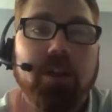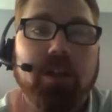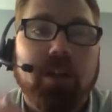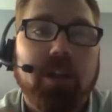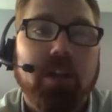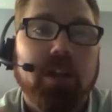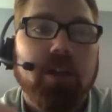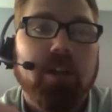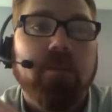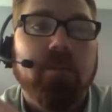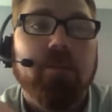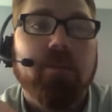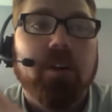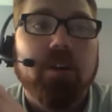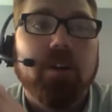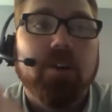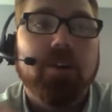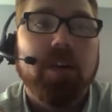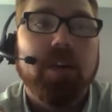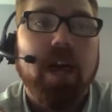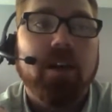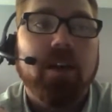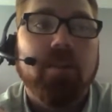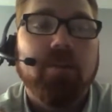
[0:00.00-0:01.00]
and in the first
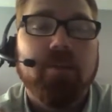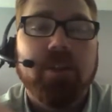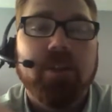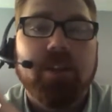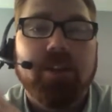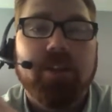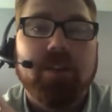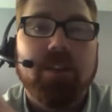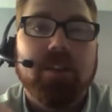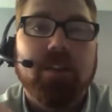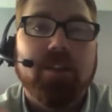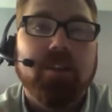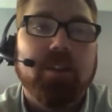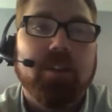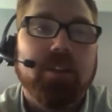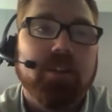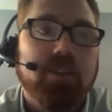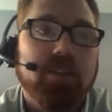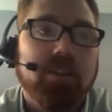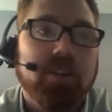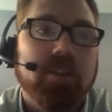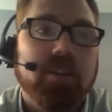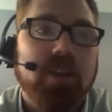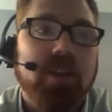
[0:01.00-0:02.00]
Adam, this, this, this,
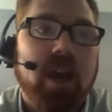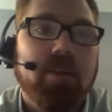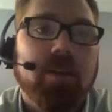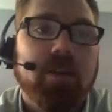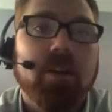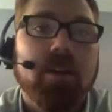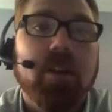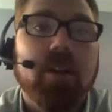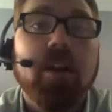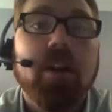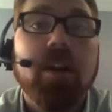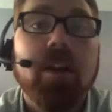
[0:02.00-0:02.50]
and this happen.